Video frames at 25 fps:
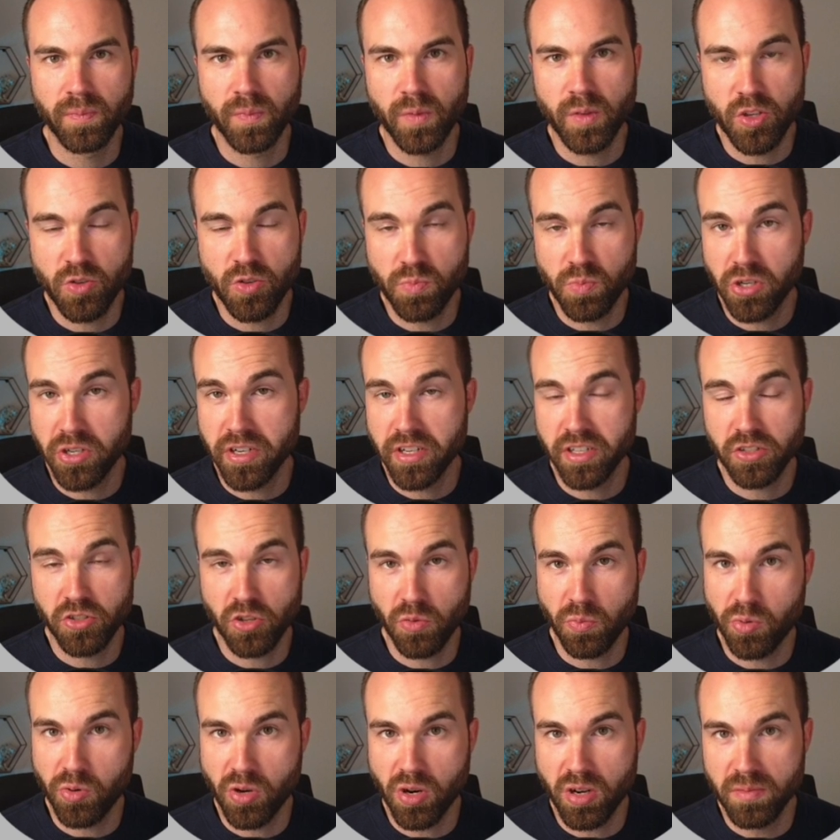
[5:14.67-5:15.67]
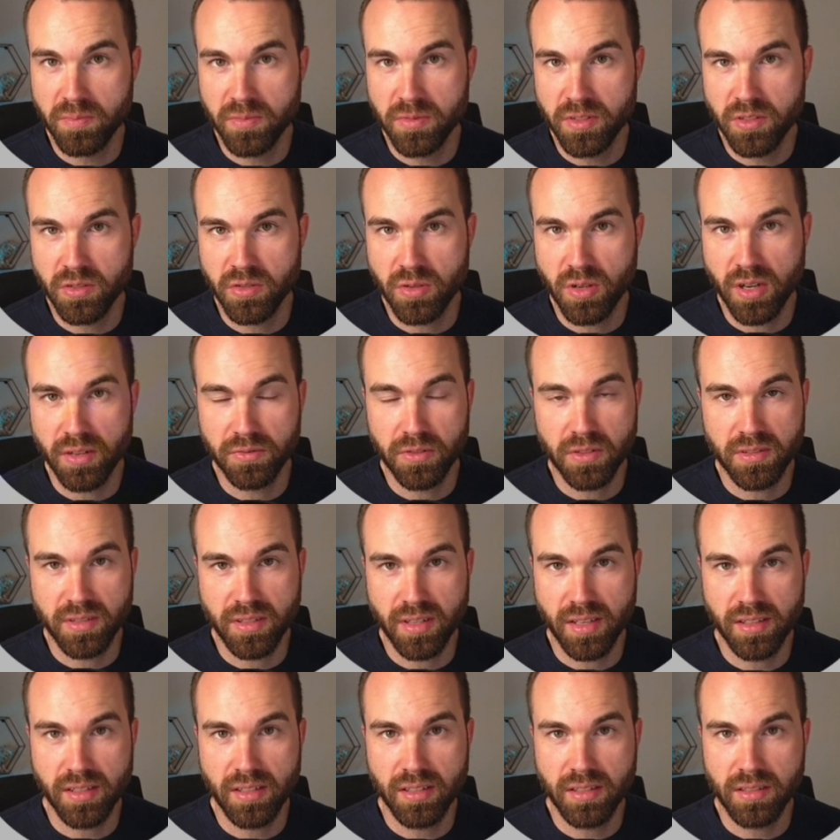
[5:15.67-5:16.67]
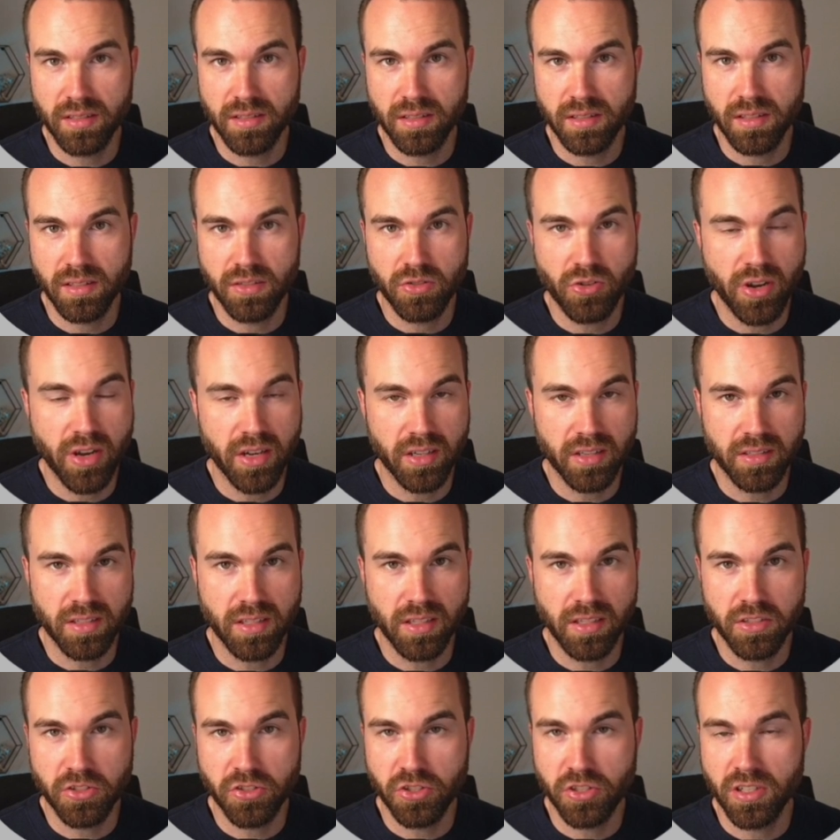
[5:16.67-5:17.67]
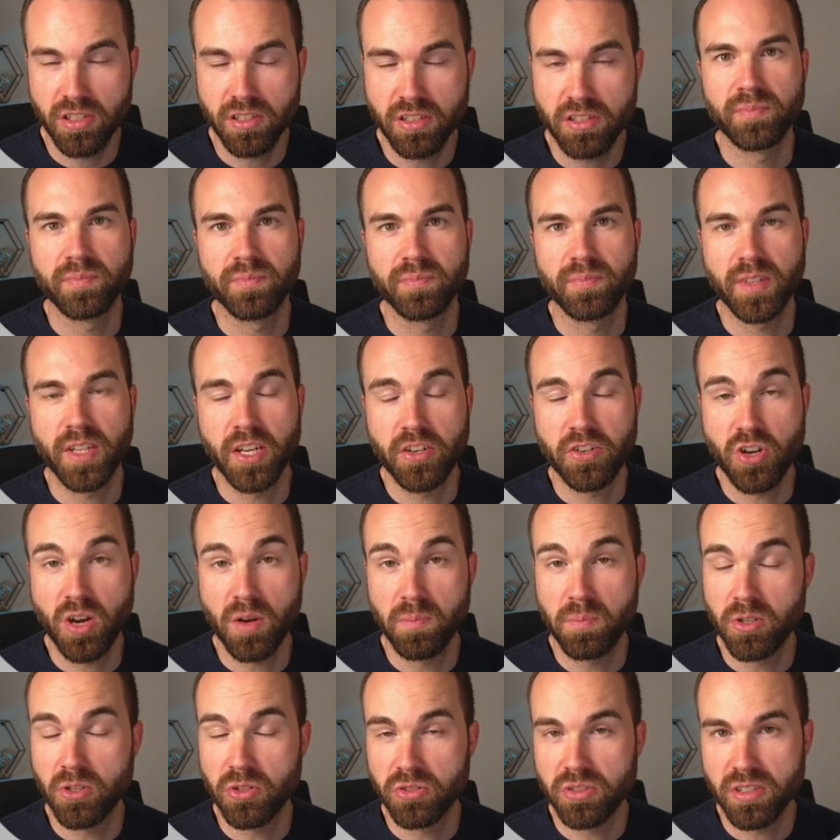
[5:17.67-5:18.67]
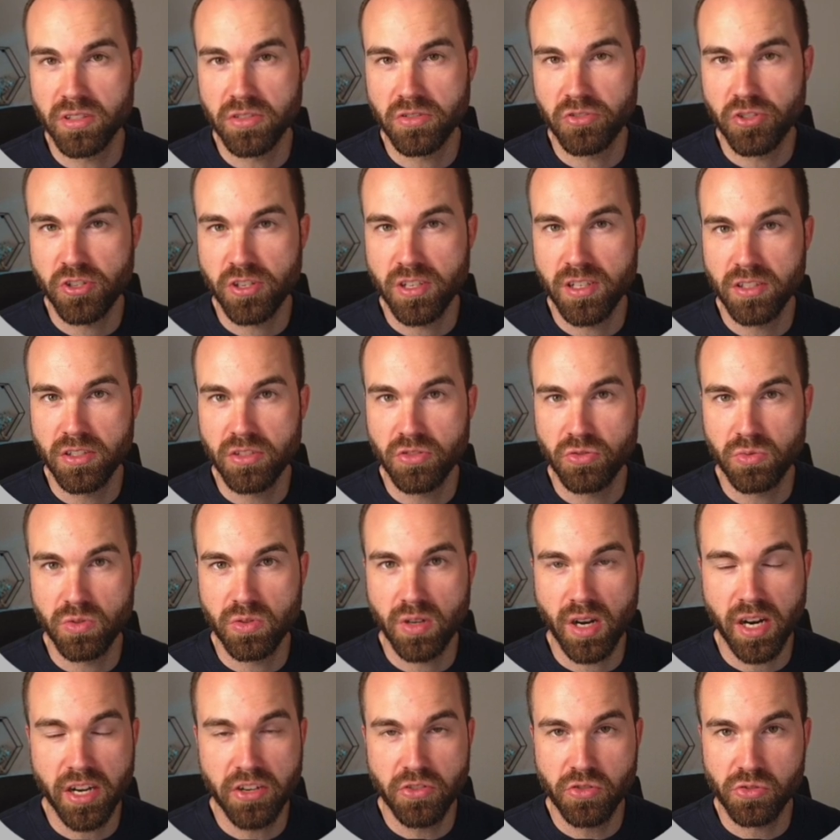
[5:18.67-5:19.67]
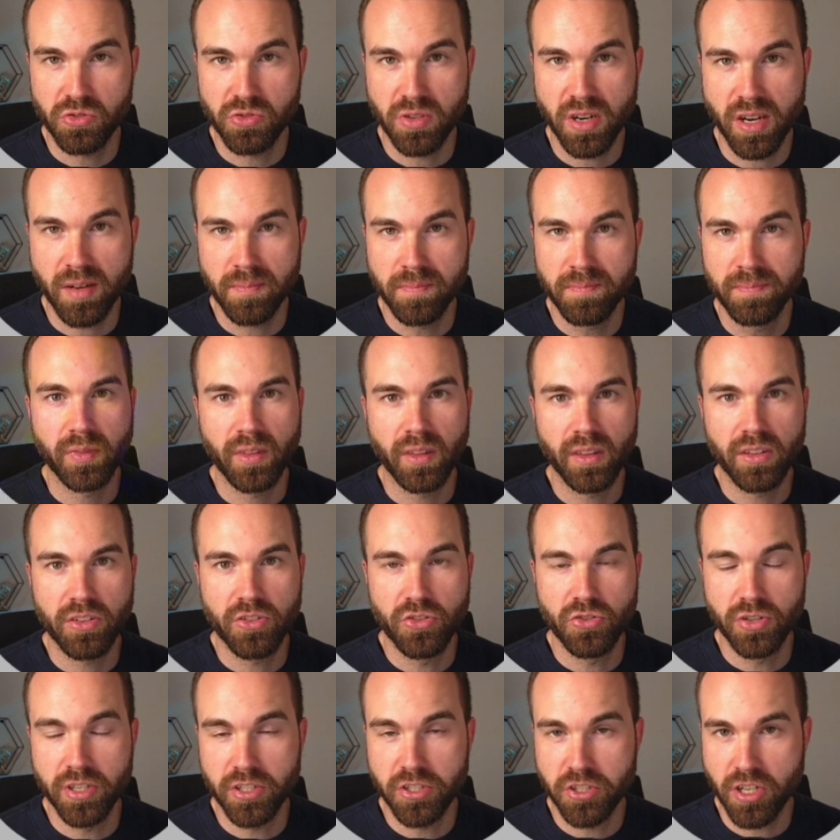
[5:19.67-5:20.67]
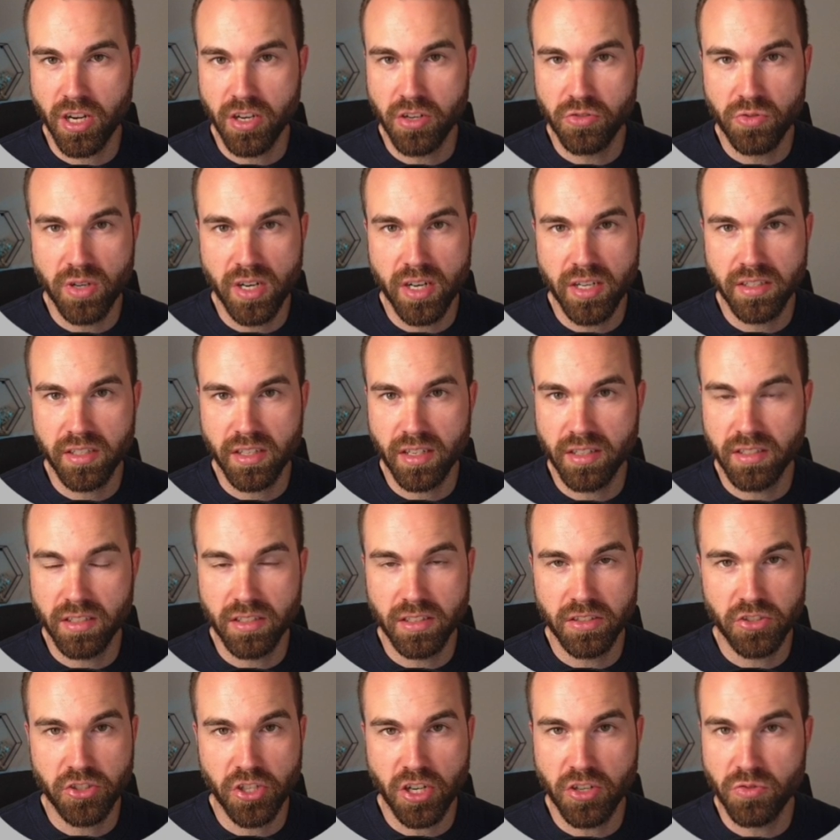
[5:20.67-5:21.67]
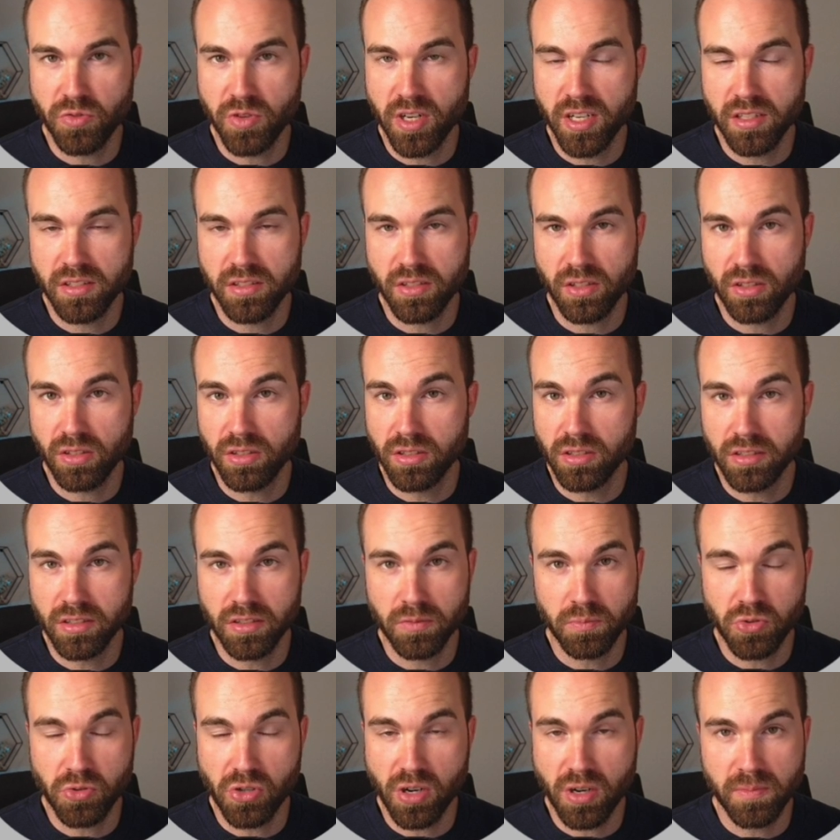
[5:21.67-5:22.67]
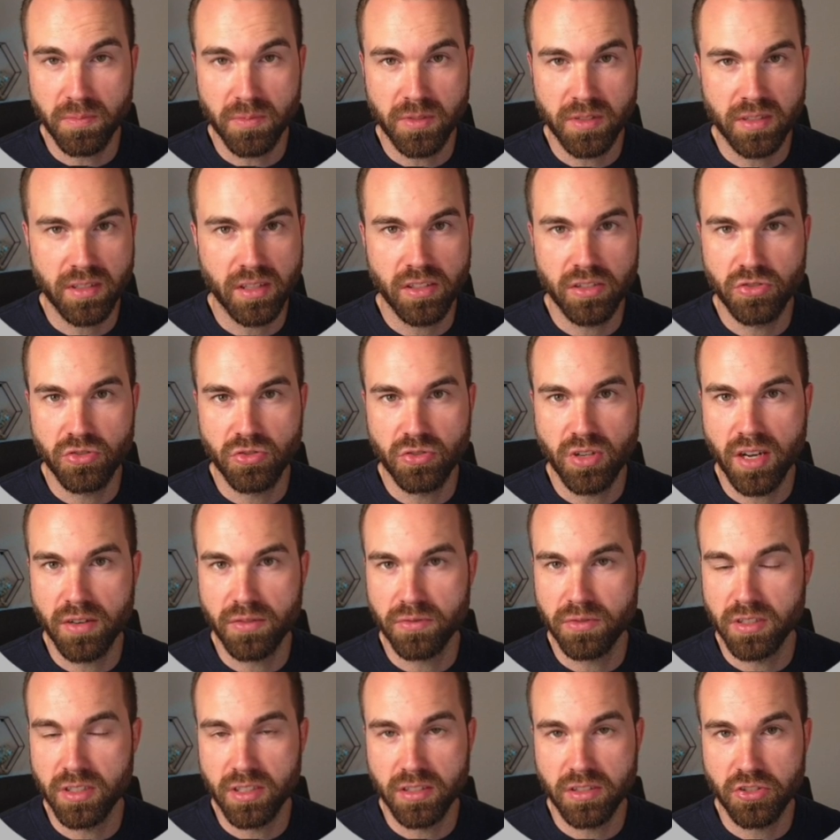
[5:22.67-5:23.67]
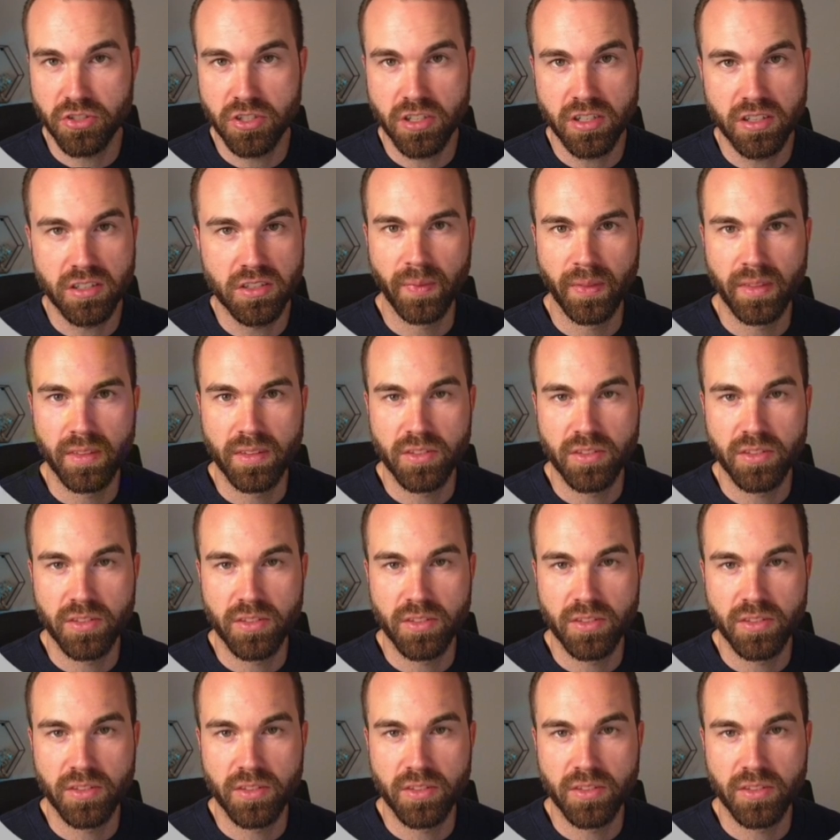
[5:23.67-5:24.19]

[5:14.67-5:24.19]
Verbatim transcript: You put in your prompts, you have the settings in your Excel sheet, then you upload this sheet to Ideogram, you hit generate and it generates all the prompts that you have in this sheet.